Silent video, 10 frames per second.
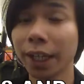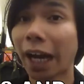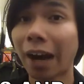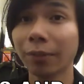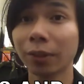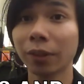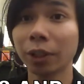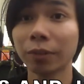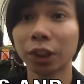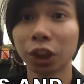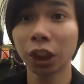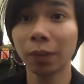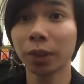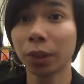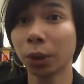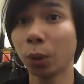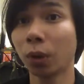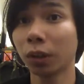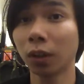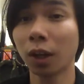after you've achieved
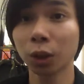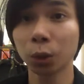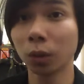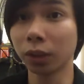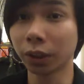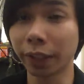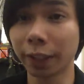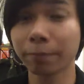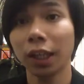your law school degree.